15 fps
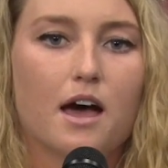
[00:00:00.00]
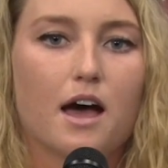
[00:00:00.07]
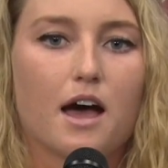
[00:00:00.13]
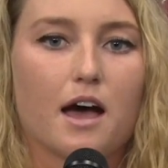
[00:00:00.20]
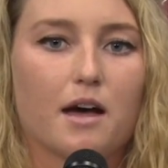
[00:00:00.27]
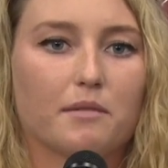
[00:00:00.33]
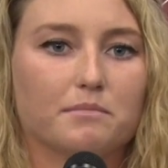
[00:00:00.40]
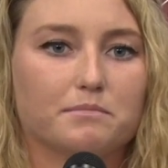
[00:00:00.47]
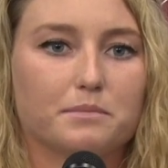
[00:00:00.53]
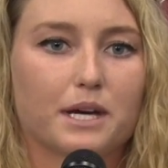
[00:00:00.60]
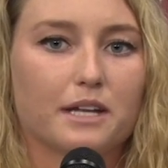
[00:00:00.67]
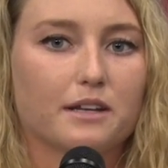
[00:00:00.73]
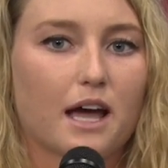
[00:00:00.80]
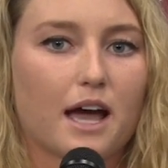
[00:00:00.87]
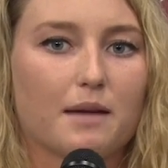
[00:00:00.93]

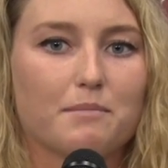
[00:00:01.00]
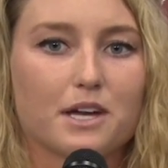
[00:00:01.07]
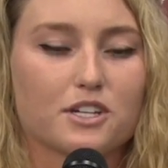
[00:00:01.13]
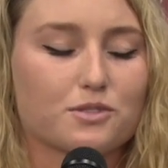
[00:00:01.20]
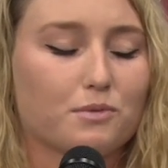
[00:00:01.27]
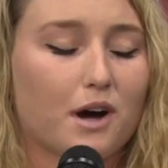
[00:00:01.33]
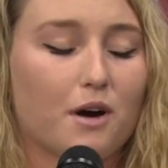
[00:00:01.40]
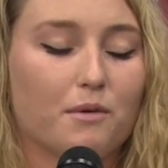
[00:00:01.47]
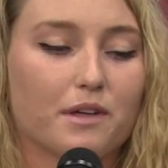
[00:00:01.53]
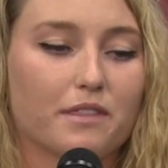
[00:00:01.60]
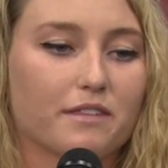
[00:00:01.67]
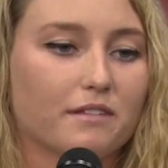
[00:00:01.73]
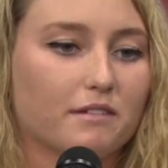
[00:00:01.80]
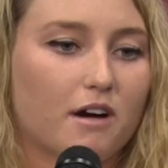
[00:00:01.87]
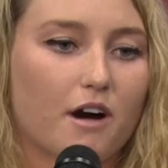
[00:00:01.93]
But I mesh well
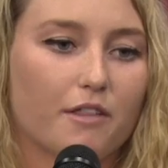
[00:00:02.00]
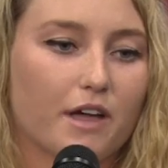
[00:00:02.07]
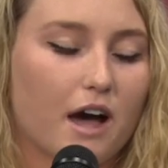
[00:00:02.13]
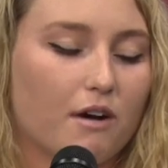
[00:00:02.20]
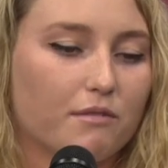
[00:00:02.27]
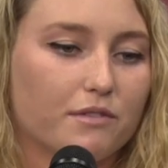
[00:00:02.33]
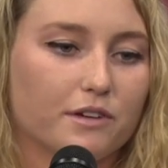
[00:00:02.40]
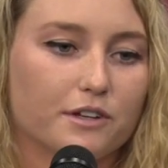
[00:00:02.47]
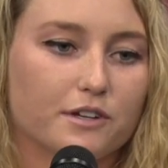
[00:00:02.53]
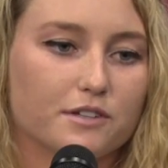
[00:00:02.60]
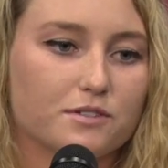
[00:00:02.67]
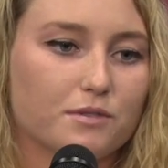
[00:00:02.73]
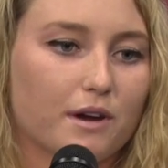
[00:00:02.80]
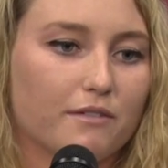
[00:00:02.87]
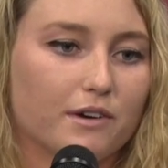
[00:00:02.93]
with all the
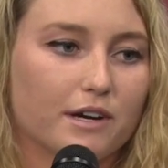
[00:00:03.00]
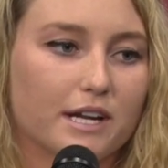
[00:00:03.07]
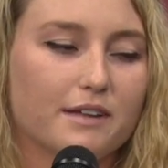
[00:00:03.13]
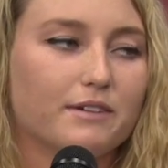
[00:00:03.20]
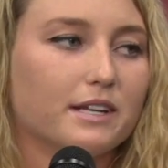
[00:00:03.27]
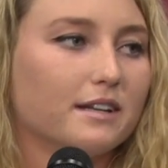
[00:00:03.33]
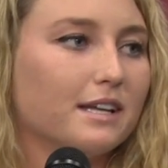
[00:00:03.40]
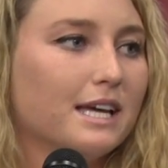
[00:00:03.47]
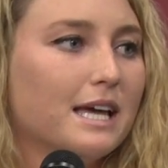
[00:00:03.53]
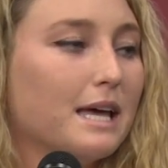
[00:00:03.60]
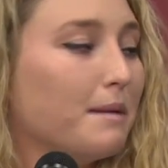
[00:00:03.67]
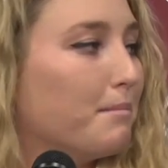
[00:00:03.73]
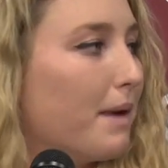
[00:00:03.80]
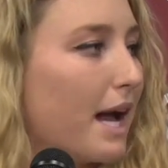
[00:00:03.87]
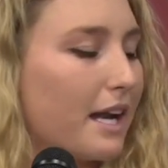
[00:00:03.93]
outfielders, whoever, even
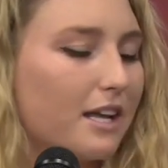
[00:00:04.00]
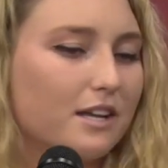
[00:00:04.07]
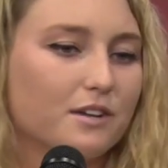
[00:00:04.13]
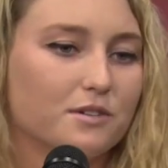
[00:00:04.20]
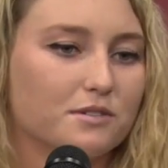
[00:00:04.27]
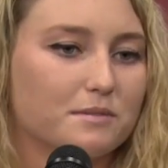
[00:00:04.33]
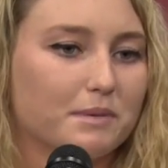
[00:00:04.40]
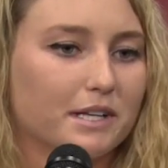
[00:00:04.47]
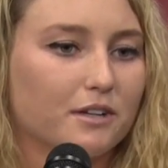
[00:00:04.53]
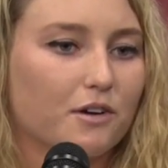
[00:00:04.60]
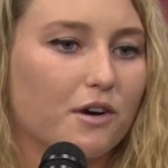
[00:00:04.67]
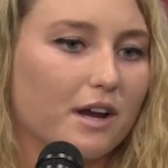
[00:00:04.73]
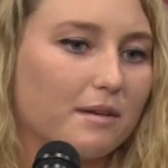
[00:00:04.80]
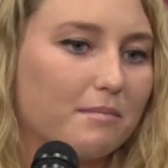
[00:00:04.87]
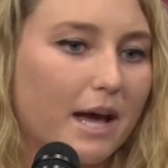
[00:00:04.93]
Maddie, who's been
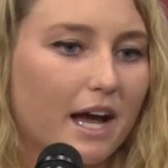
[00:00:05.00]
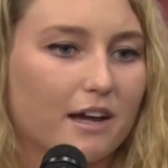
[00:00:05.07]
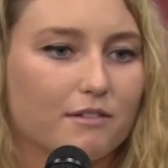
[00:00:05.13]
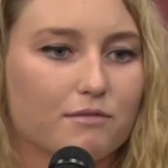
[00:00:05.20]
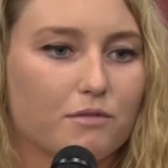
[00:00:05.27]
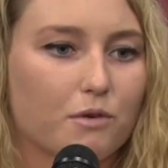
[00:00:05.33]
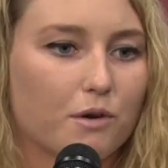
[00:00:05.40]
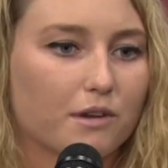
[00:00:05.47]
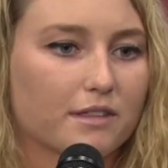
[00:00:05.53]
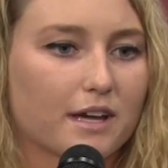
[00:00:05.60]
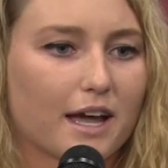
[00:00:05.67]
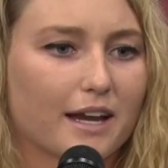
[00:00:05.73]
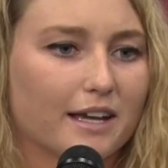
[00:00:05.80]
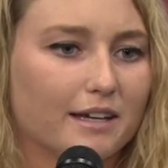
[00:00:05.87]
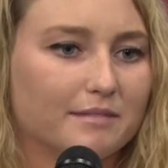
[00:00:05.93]
going back and forth
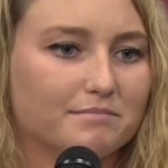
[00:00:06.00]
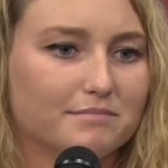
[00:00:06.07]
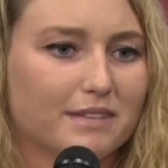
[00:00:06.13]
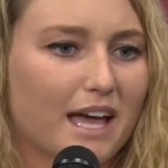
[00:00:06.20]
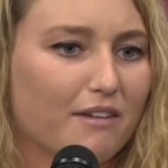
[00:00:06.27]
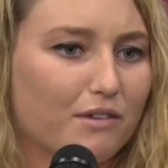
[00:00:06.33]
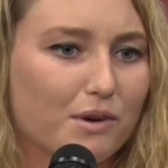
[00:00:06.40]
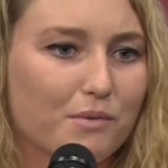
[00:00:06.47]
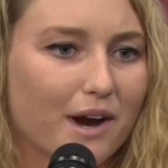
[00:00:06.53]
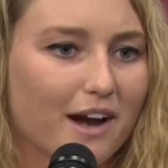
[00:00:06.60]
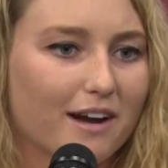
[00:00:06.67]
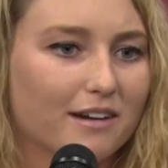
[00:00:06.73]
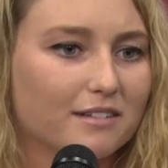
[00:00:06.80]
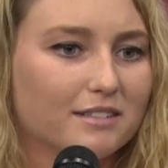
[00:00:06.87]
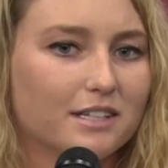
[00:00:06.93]
kind of
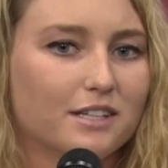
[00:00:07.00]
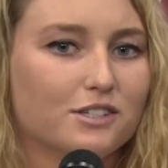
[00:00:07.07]
everywhere,